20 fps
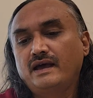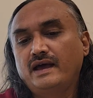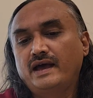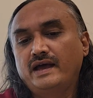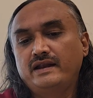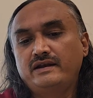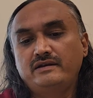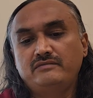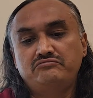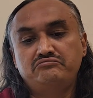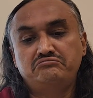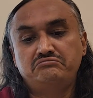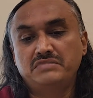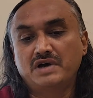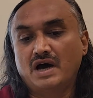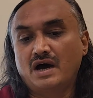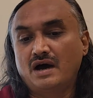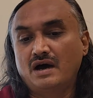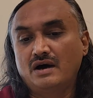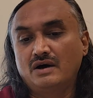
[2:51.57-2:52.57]
And
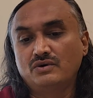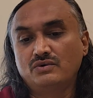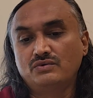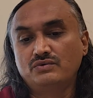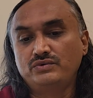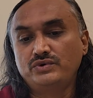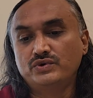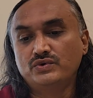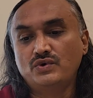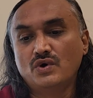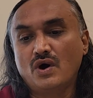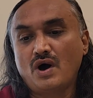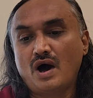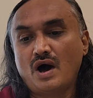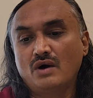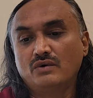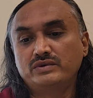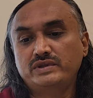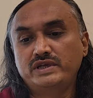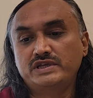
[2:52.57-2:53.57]

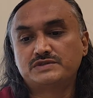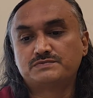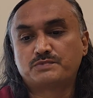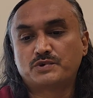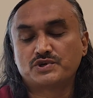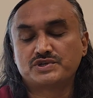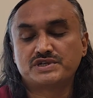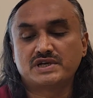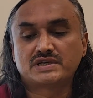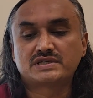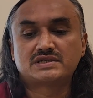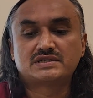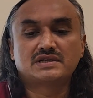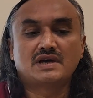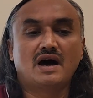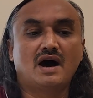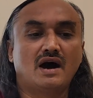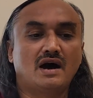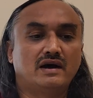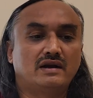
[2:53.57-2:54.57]
how these projects
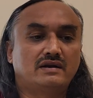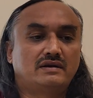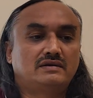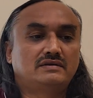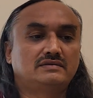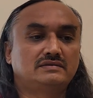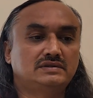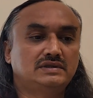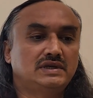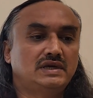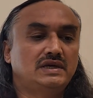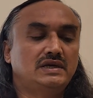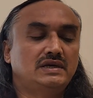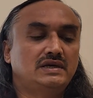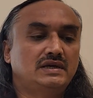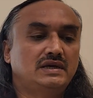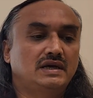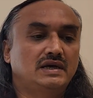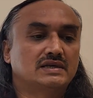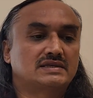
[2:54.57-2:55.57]
are
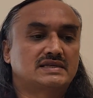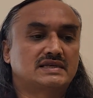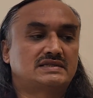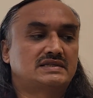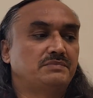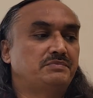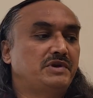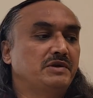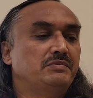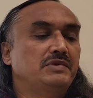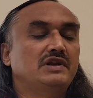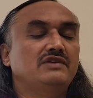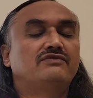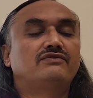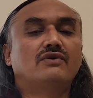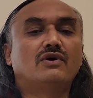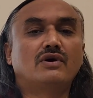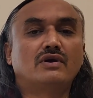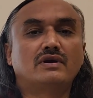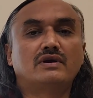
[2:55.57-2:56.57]
susceptible
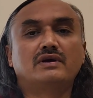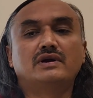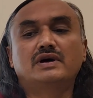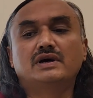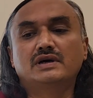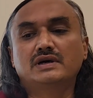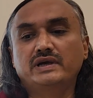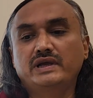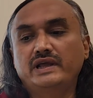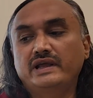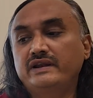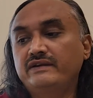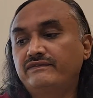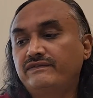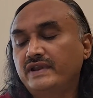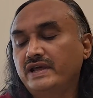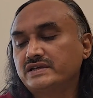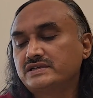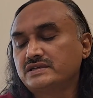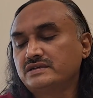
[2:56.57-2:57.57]
for
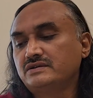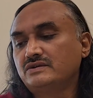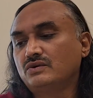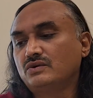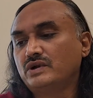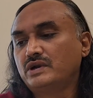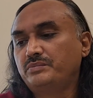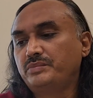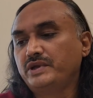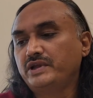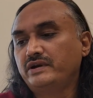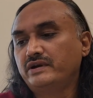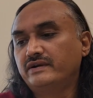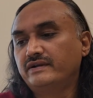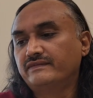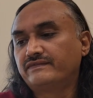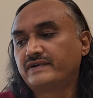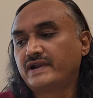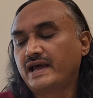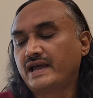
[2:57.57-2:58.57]
inflation over a period
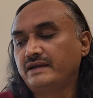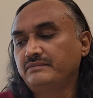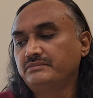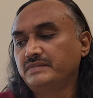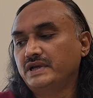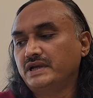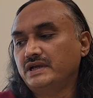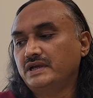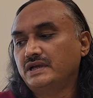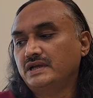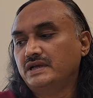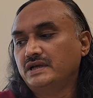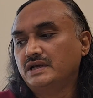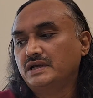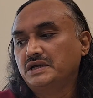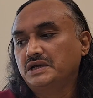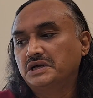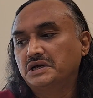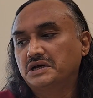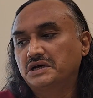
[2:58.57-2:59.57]
of time,
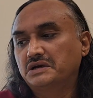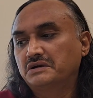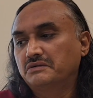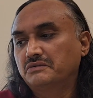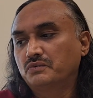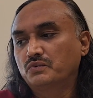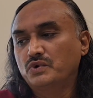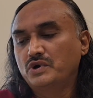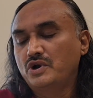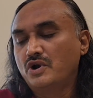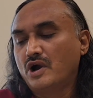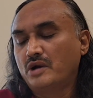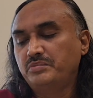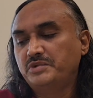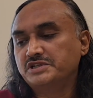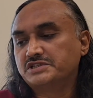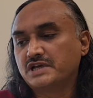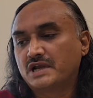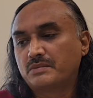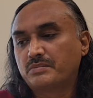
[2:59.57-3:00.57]
would not
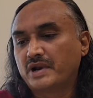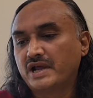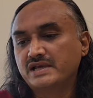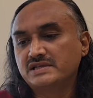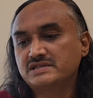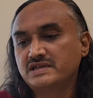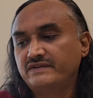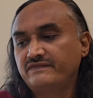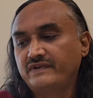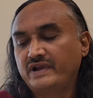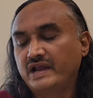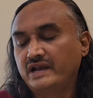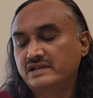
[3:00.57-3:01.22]
be surprised if it